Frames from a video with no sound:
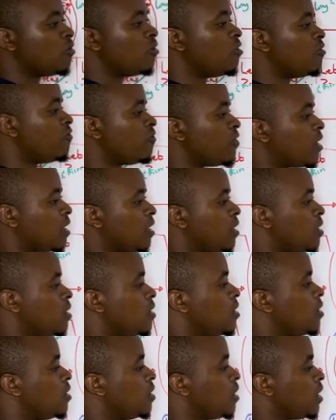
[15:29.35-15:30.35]
over,
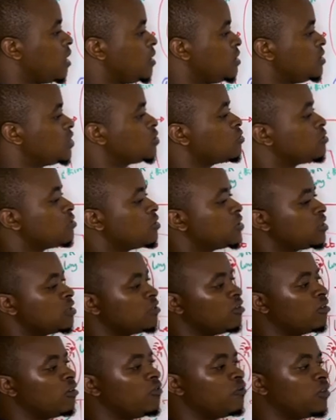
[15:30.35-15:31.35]
and this
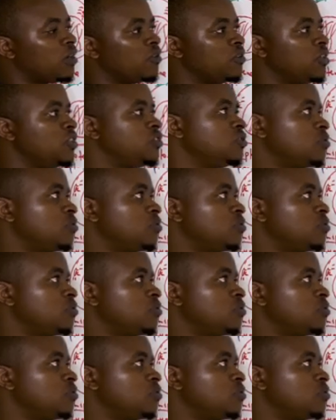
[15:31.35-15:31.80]
crossing over which